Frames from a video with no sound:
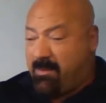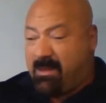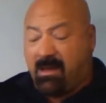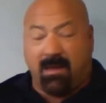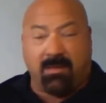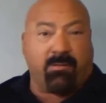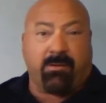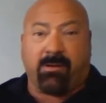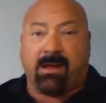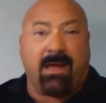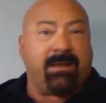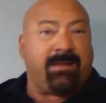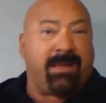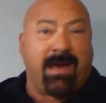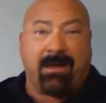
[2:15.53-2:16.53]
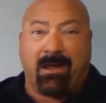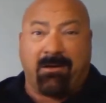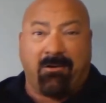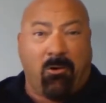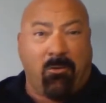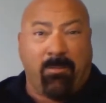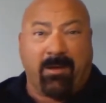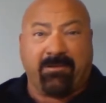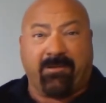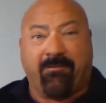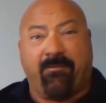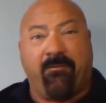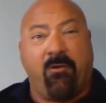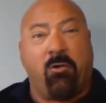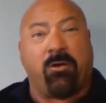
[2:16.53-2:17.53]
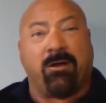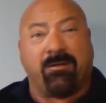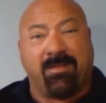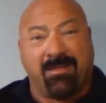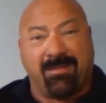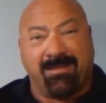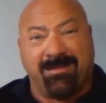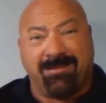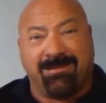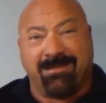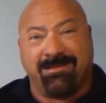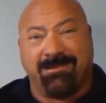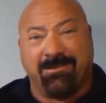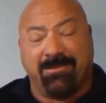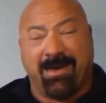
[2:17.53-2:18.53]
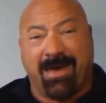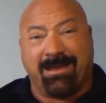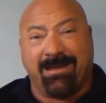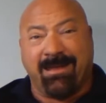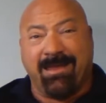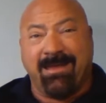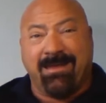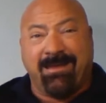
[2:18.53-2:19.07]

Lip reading: because we were cutting down a whole bunch of forests to do that.